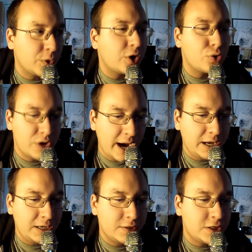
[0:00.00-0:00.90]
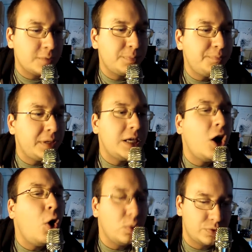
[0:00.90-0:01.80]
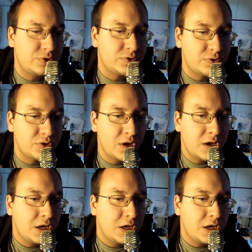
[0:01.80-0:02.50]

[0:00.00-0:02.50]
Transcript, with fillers: were created to be hosts